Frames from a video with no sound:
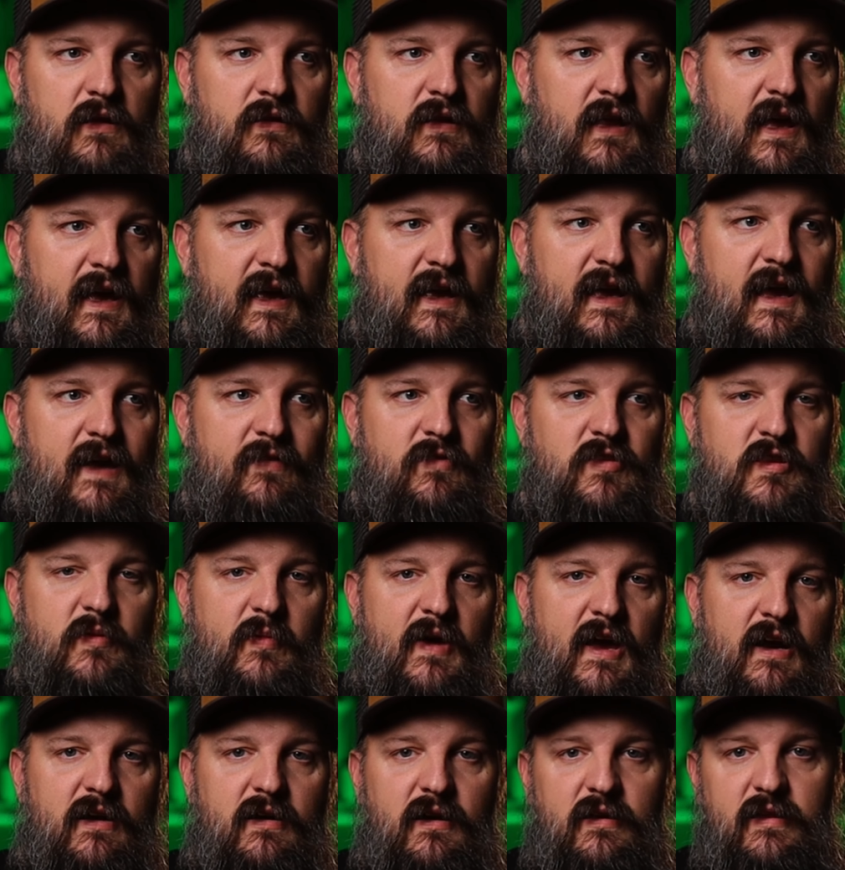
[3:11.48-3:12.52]
and like having the
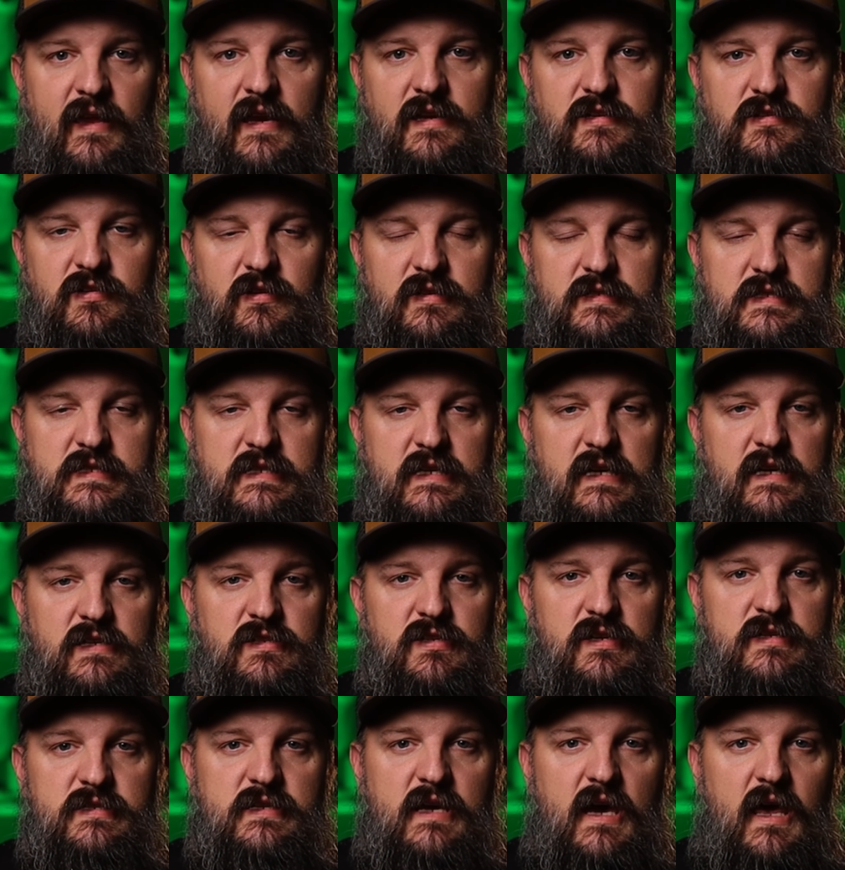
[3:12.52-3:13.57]
background light, as you can see,
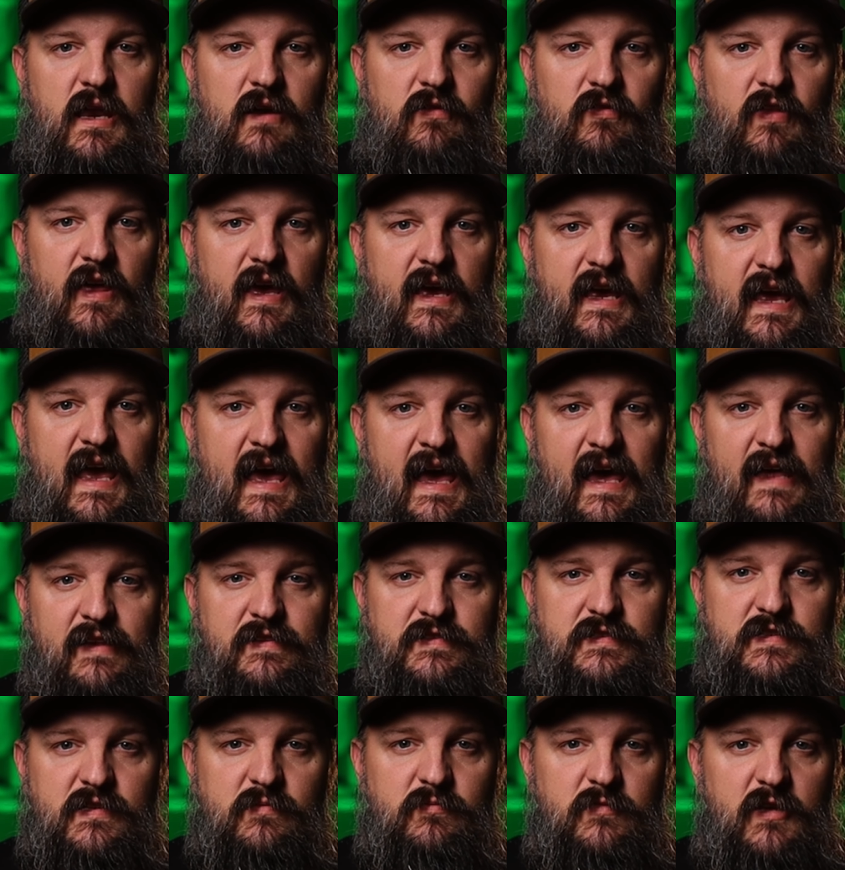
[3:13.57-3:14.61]
just kind of like
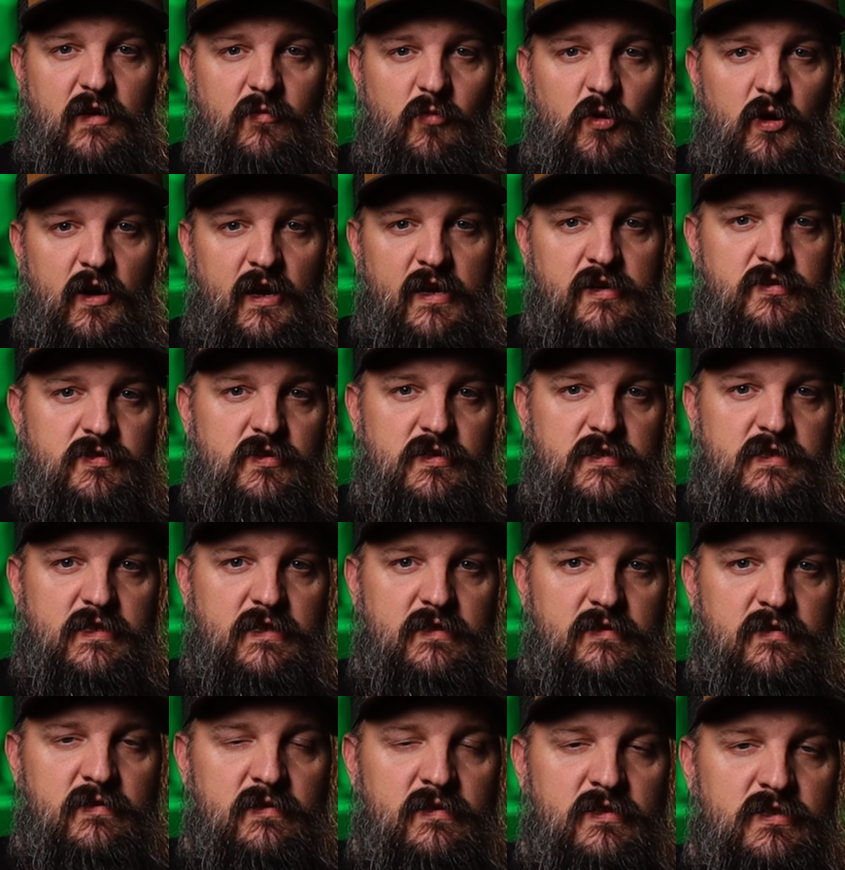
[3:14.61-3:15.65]
adds something more
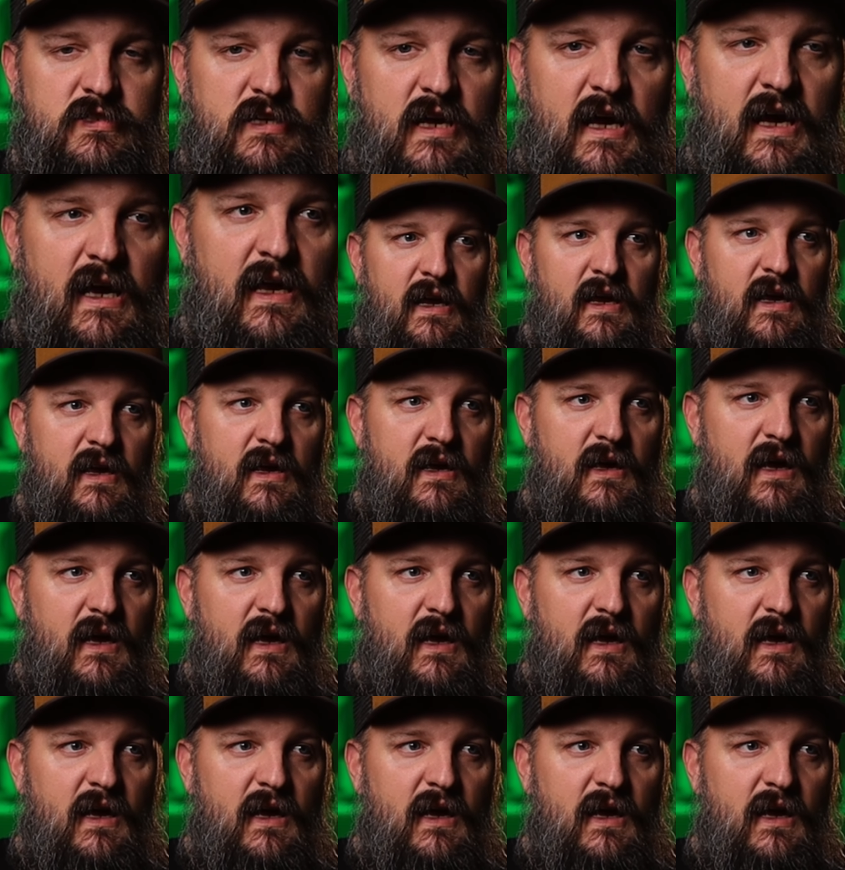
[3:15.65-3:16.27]
interesting to the shot.